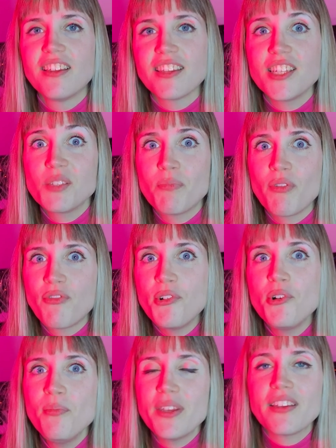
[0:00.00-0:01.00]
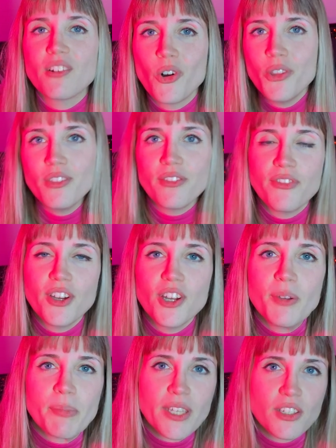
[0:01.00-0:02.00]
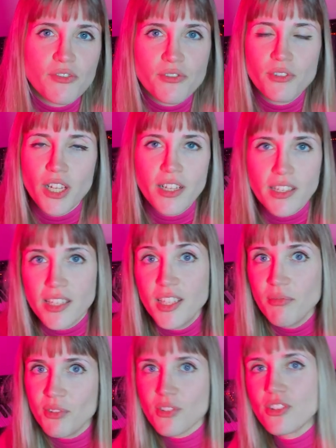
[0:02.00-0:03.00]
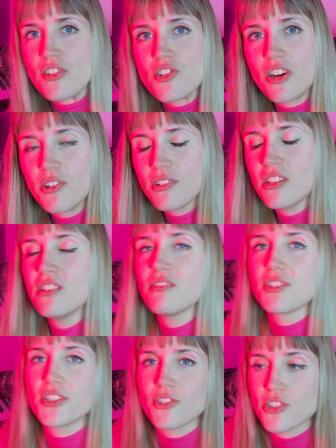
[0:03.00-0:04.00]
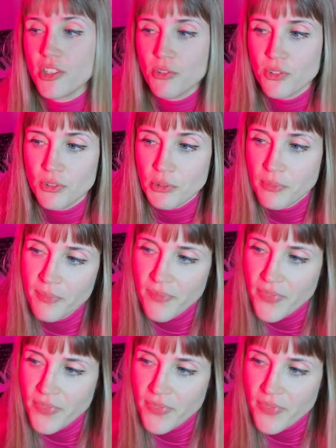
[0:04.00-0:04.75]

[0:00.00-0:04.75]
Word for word: he's performing on the Furbies through like a keyboard controller, which is so cool.